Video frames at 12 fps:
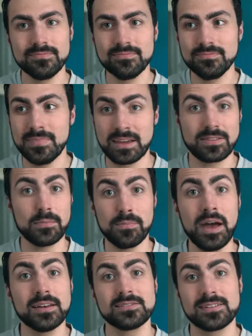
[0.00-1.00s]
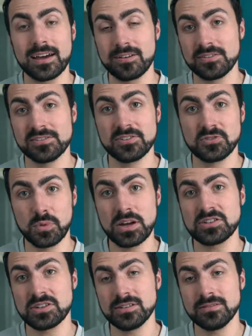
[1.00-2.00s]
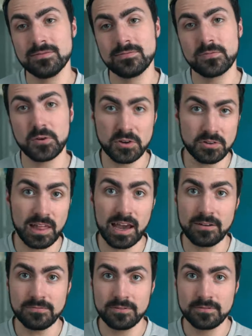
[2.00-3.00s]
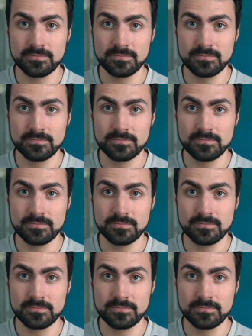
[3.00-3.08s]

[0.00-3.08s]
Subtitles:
make the best out of the situation for your live?